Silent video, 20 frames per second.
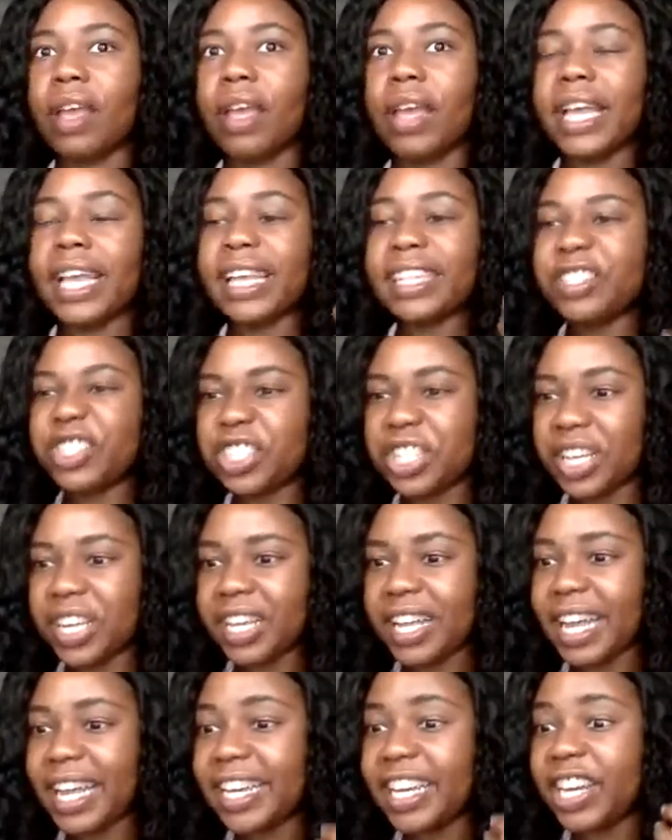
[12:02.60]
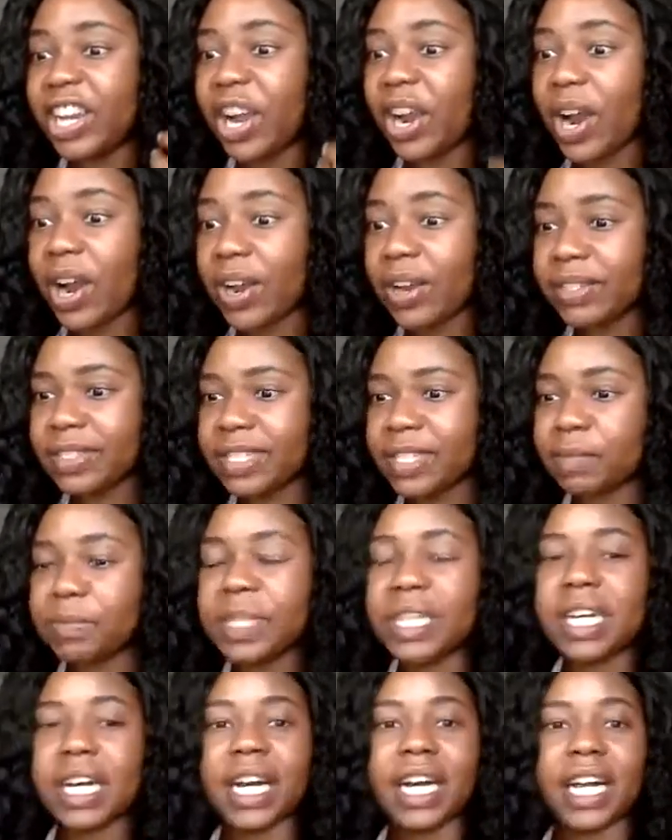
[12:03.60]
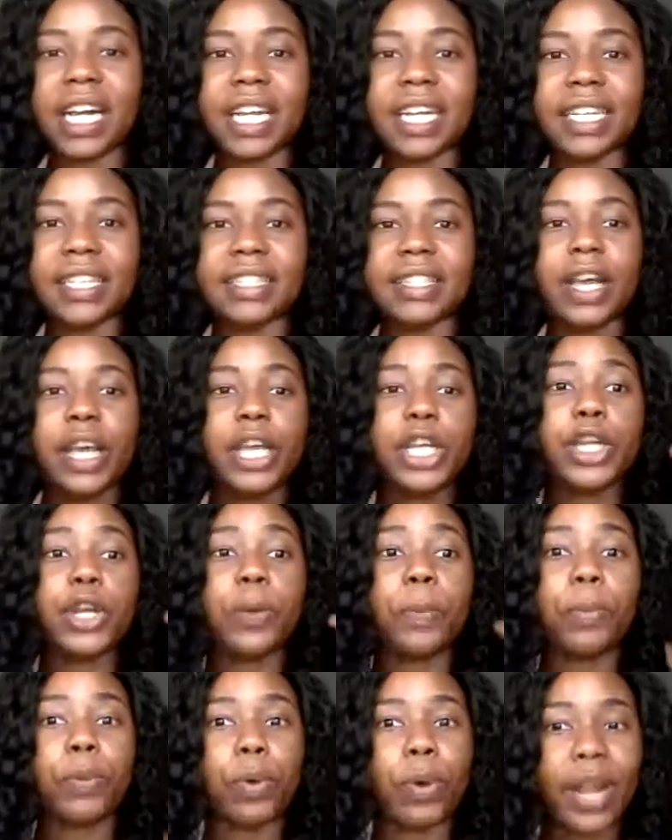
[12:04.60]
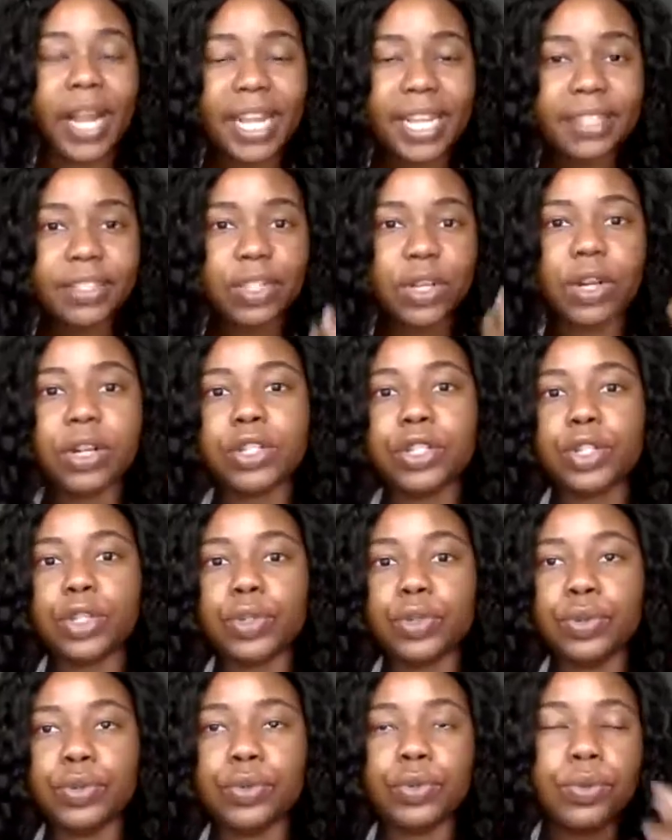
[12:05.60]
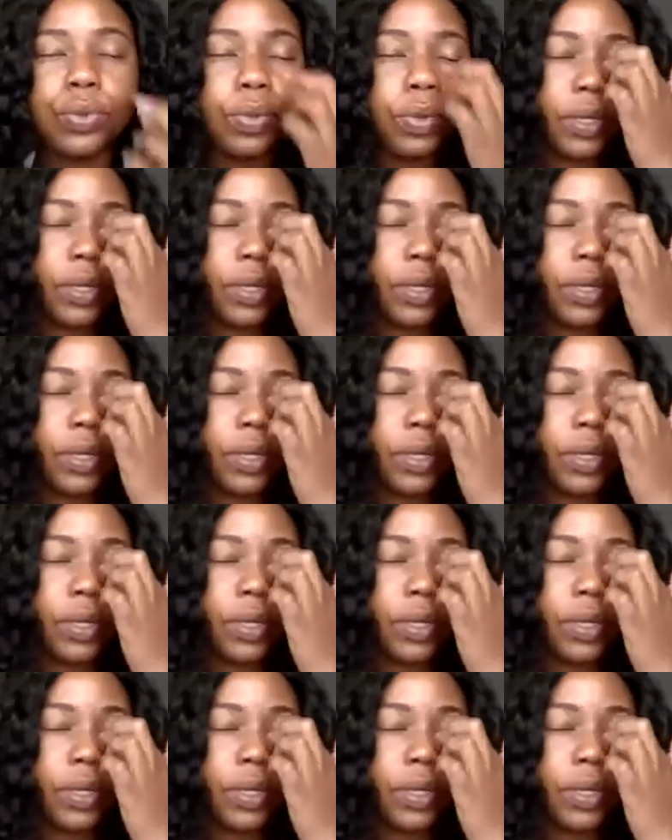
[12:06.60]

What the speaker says: itchy and it hurts because your braids are too